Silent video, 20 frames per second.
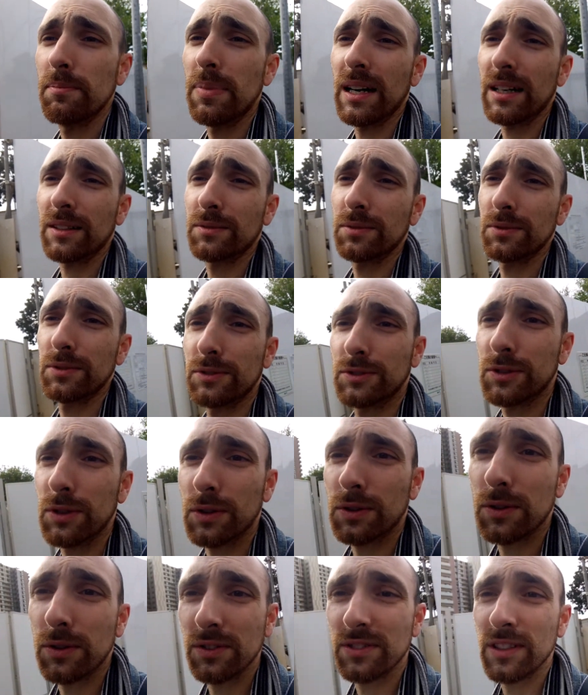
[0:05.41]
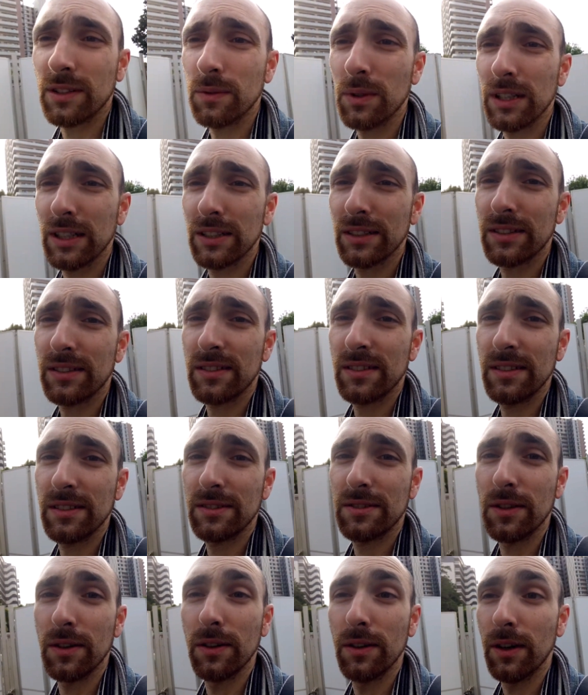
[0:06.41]
back to Tokorosawa, see
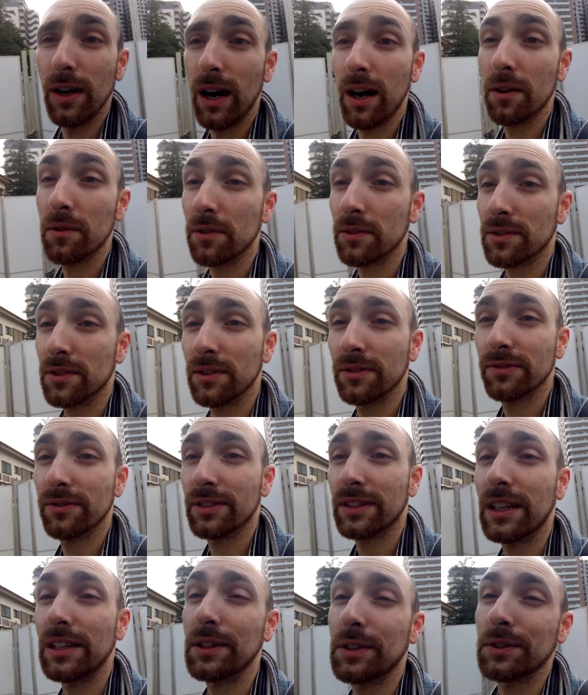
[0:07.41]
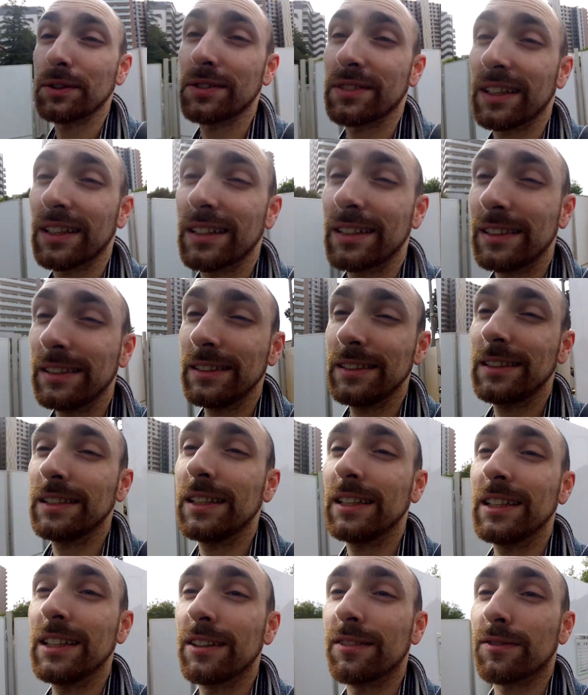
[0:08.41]
the house of Kayako Saeki
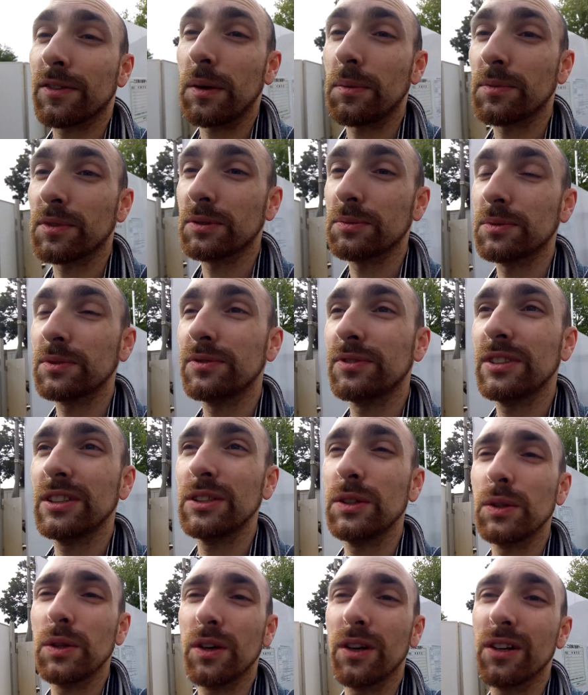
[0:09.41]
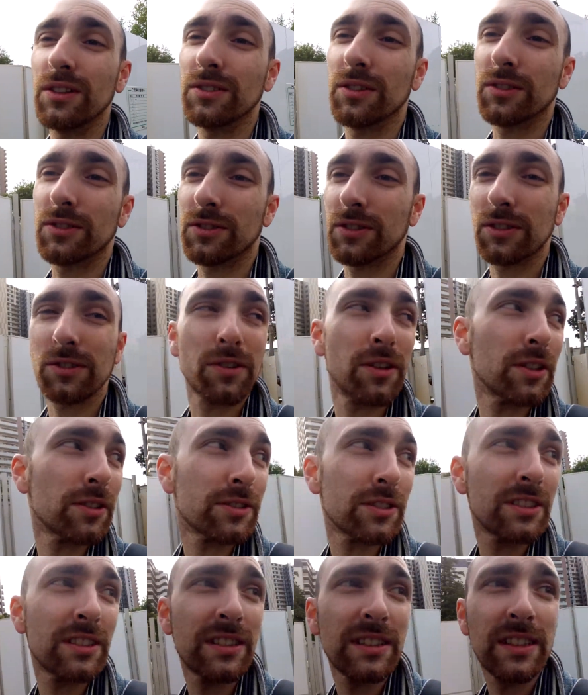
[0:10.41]
from the movie You Are Not the
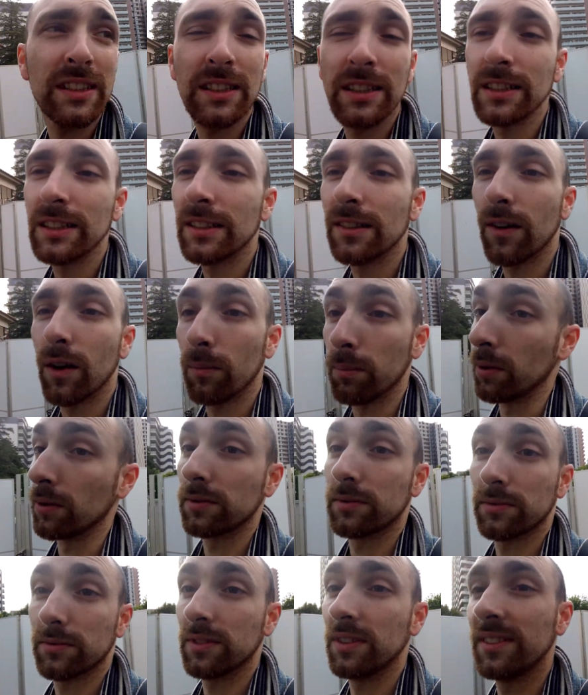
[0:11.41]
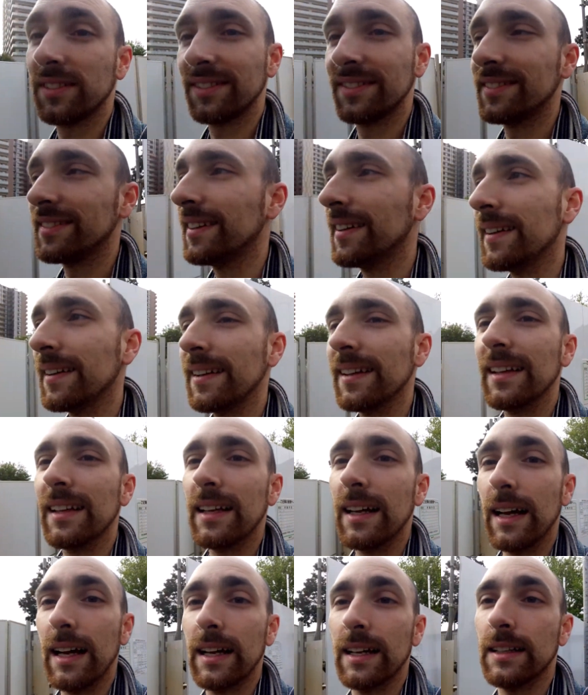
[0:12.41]
Great Boss
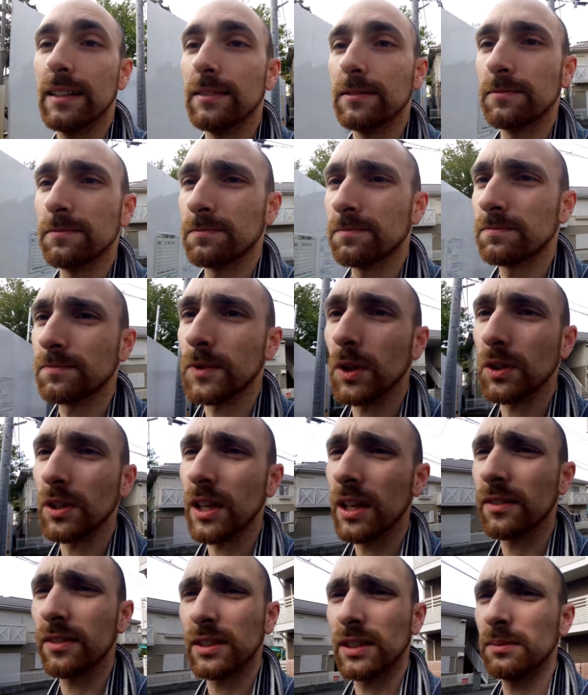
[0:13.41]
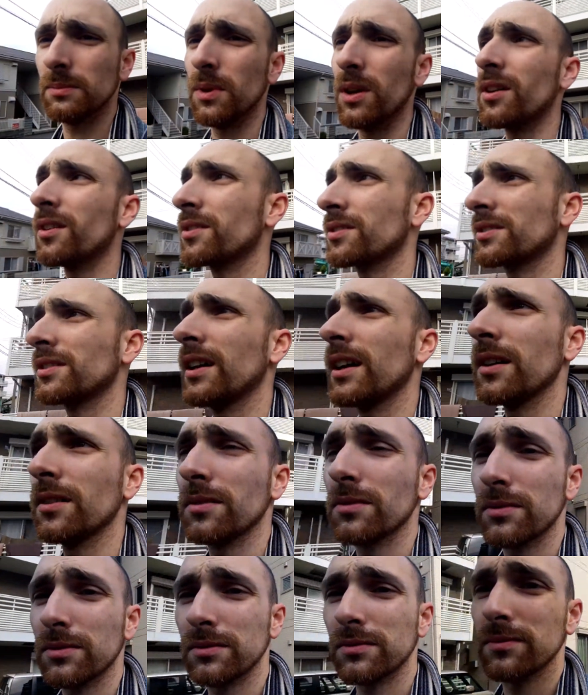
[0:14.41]
and don't have anymore the
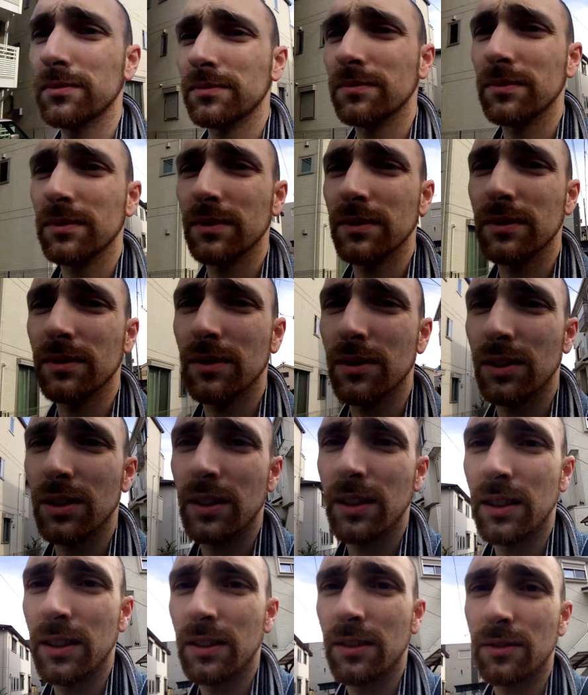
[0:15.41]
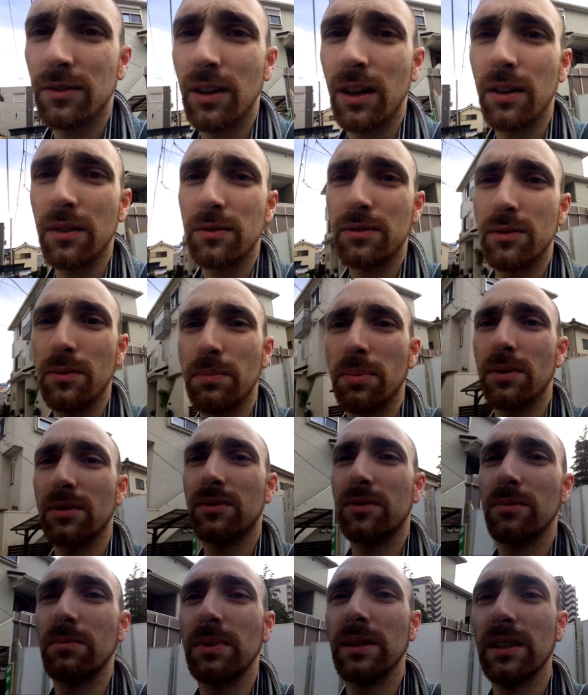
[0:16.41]
house. The house supposed
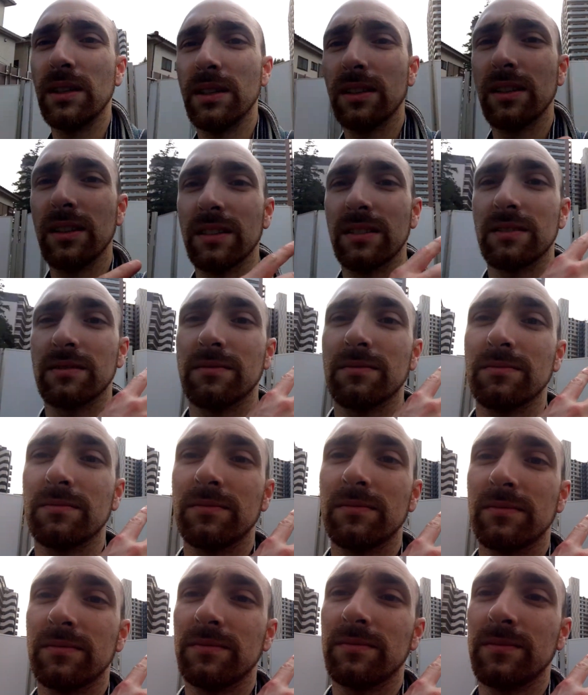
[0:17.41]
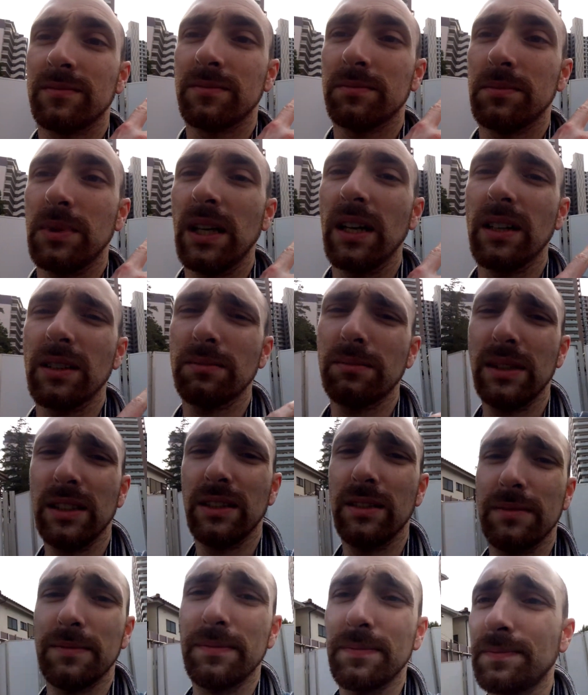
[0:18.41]
to be behind
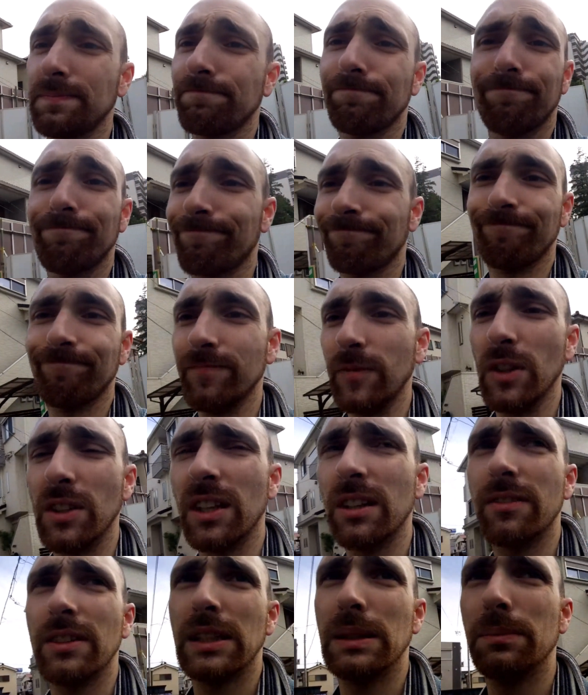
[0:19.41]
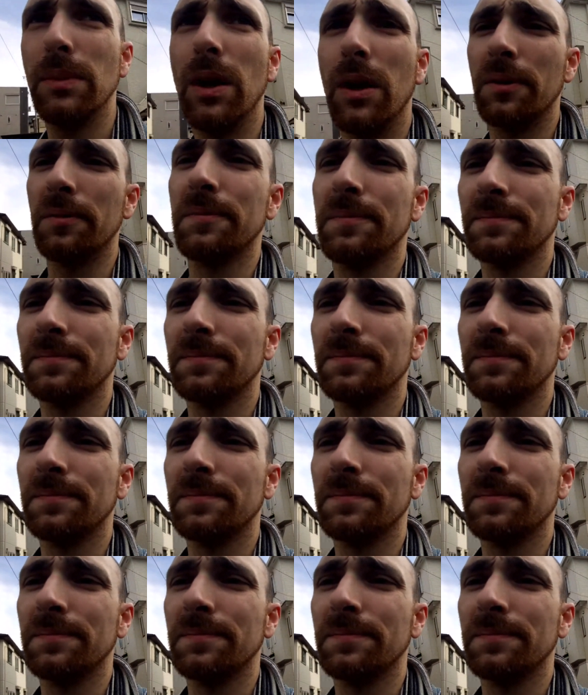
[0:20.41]
me, don't have anymore.